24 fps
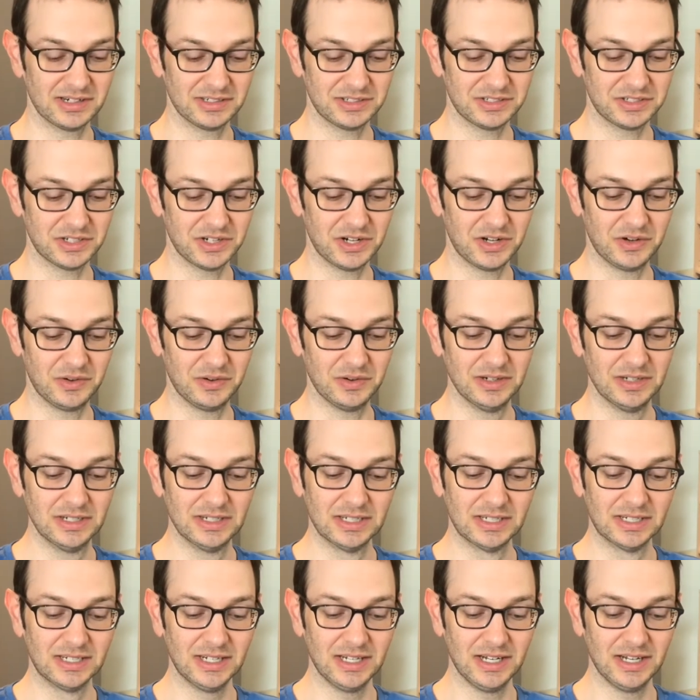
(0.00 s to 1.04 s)
So,
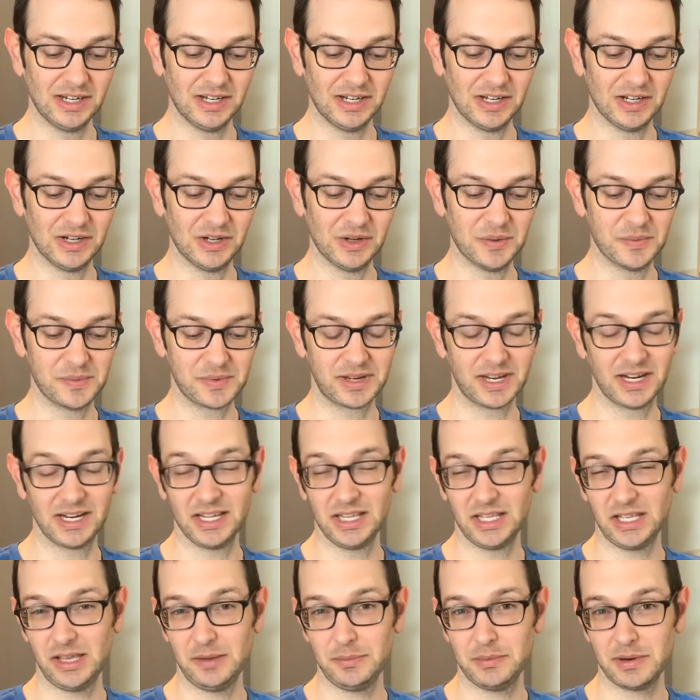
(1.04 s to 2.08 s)
can he
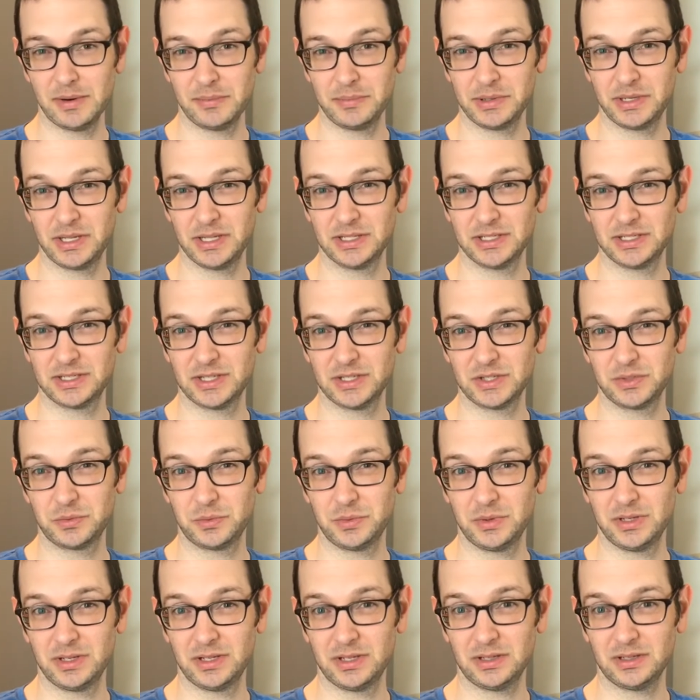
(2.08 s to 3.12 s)
keep it up against this
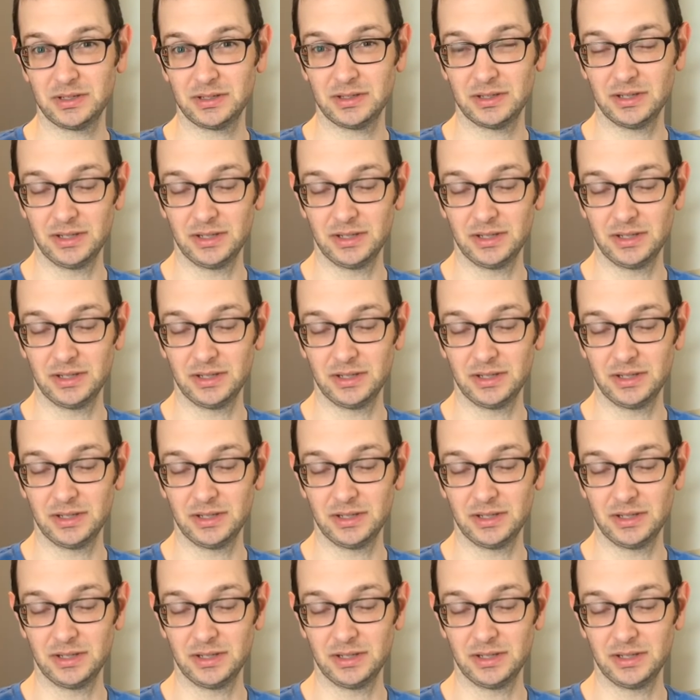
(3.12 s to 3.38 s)
week?